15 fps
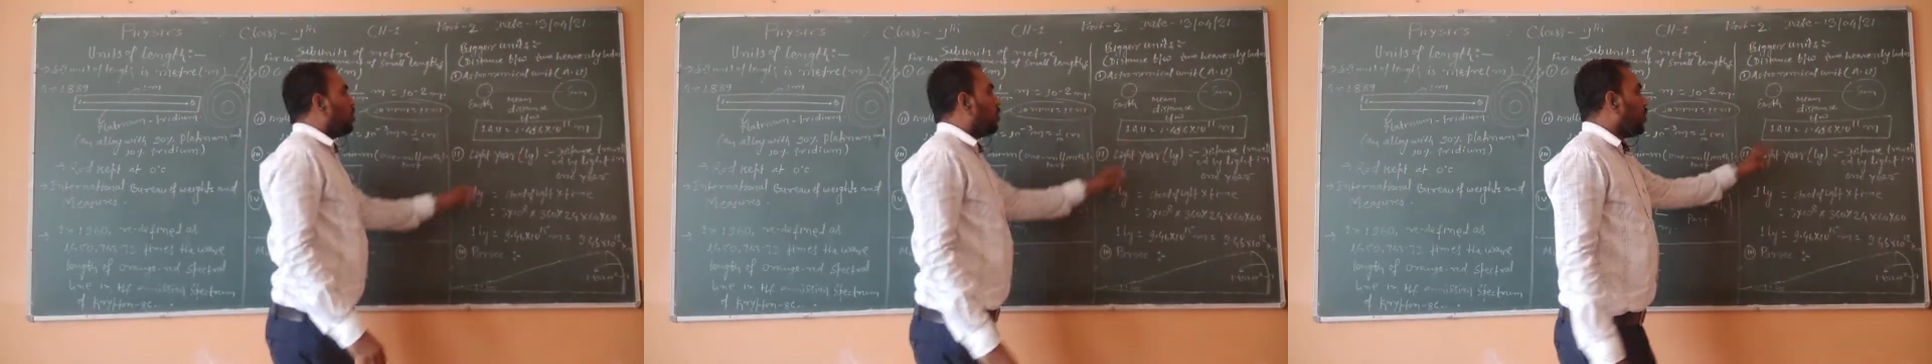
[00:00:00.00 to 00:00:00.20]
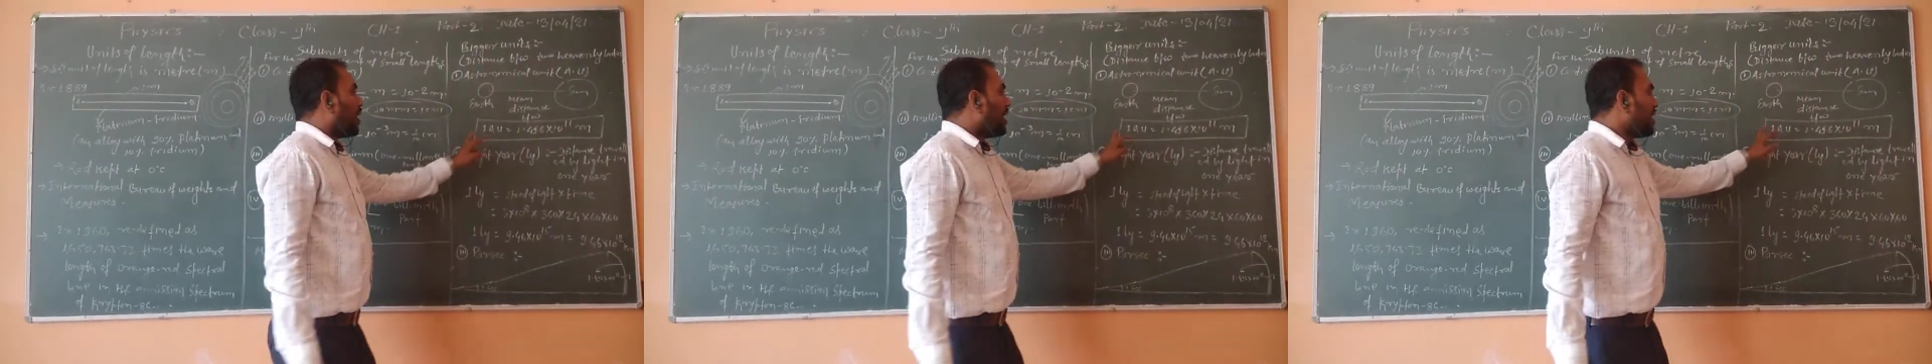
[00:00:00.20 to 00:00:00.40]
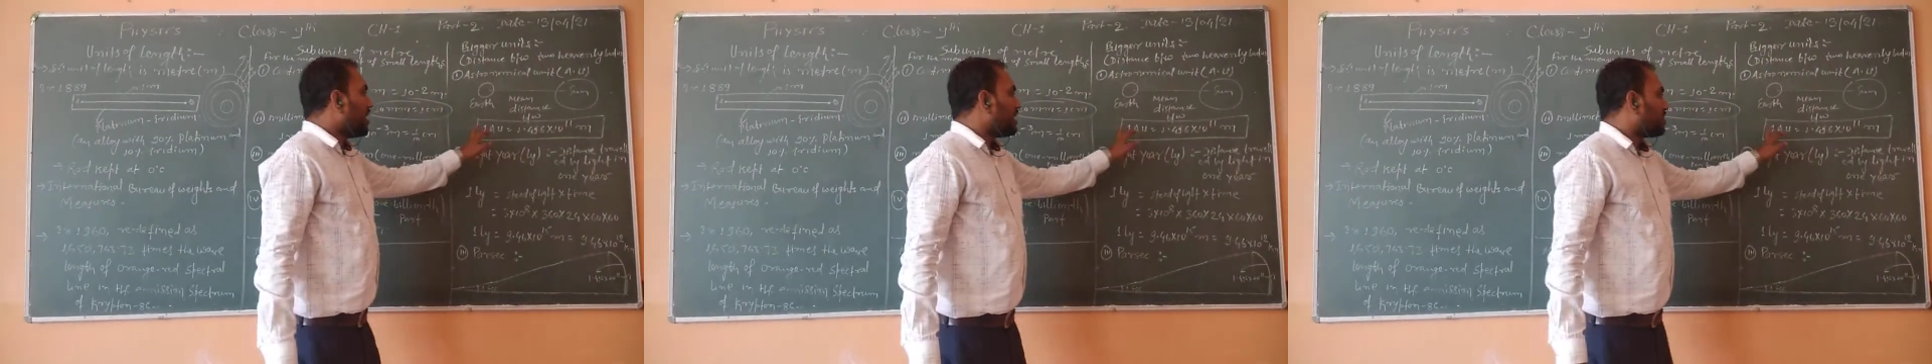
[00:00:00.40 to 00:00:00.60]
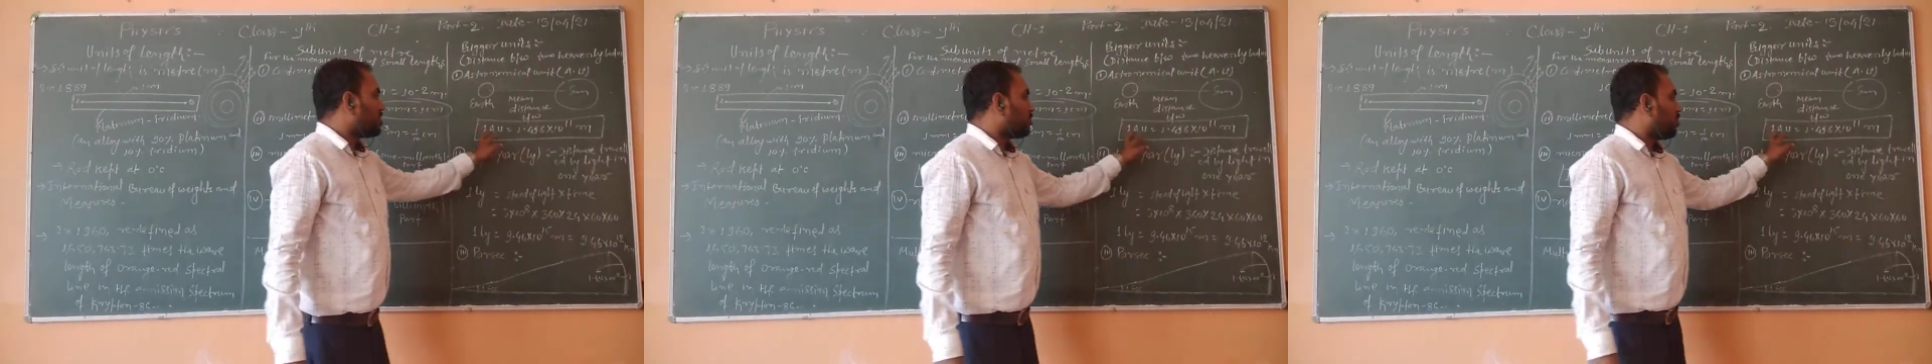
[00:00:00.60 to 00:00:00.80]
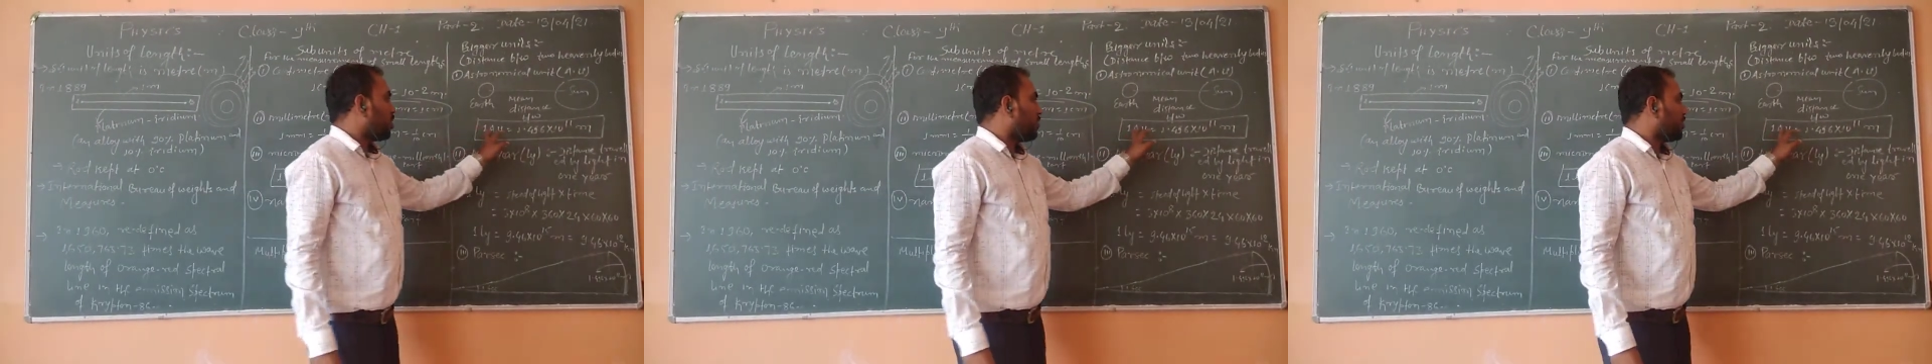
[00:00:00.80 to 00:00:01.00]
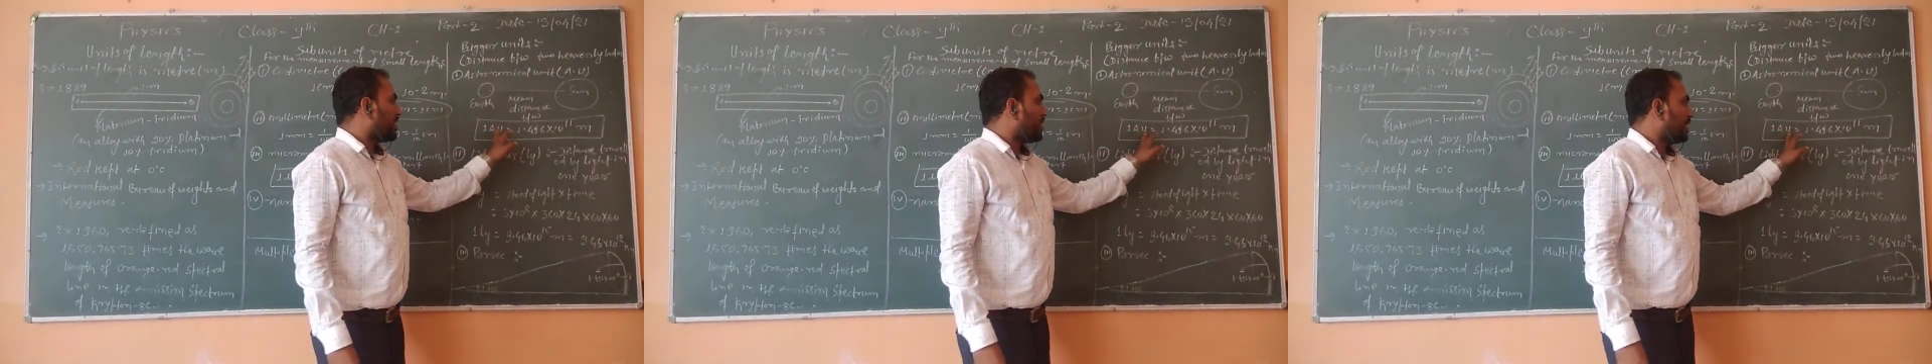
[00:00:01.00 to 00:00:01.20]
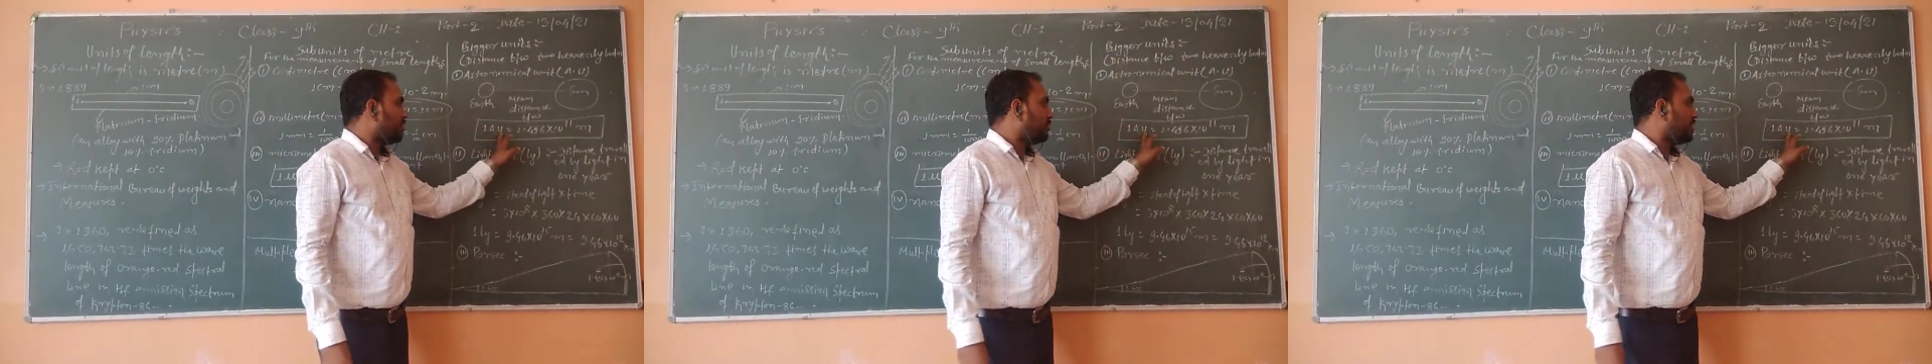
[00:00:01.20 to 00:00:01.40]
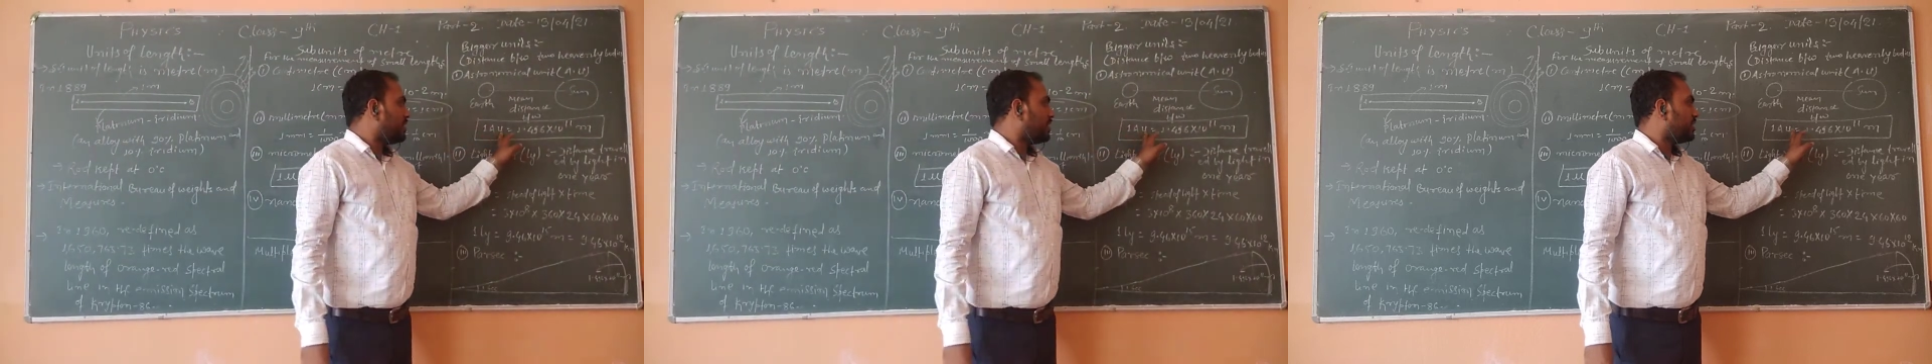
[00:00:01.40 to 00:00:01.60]
1 astronomical
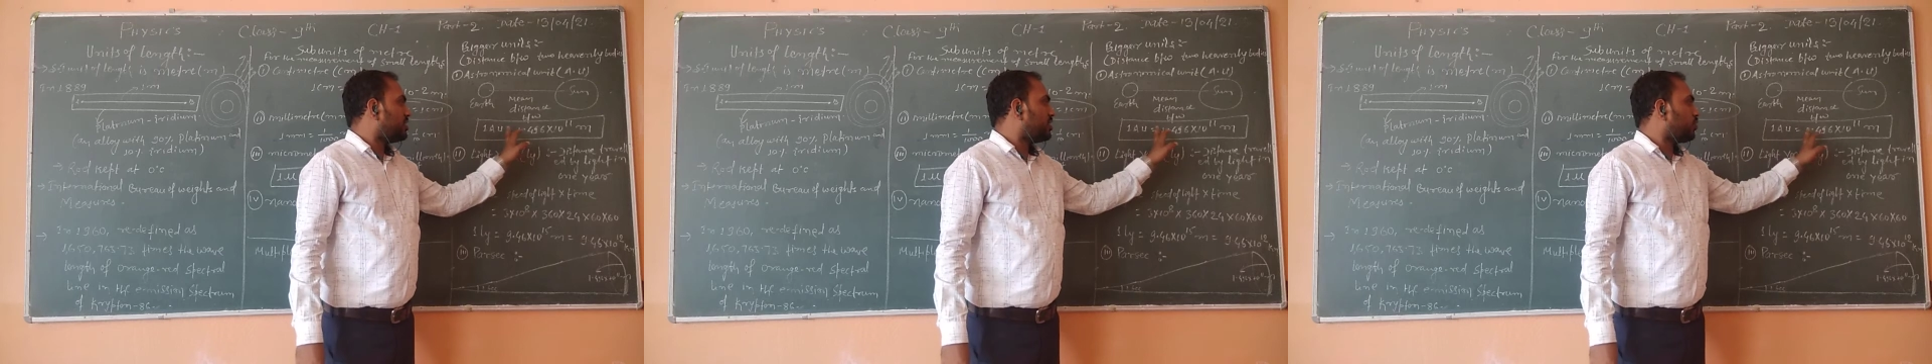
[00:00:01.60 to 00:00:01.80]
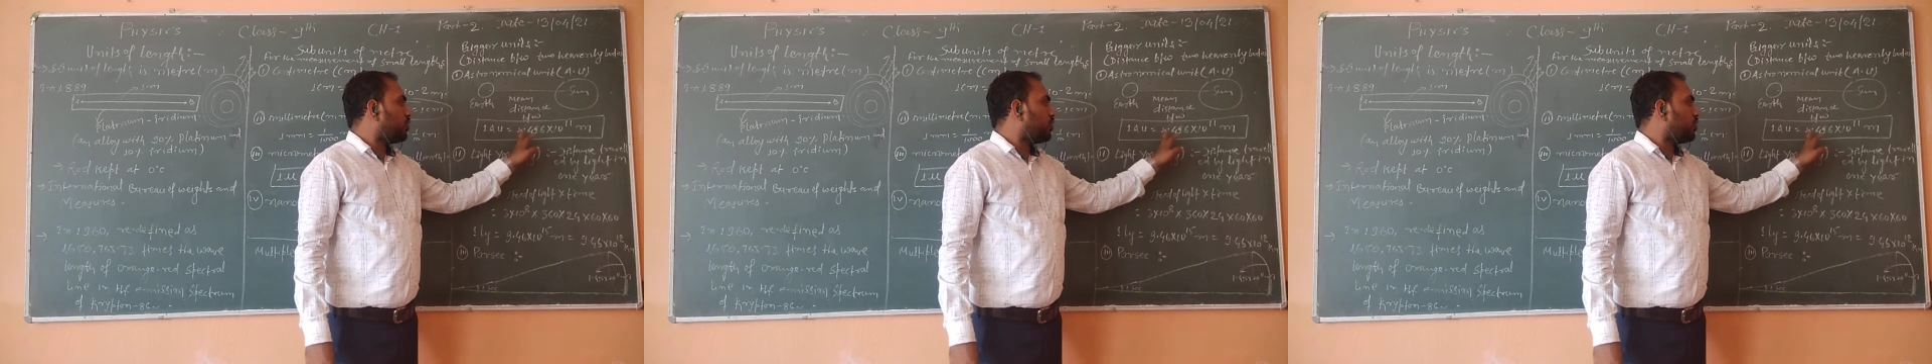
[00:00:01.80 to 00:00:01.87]
unit is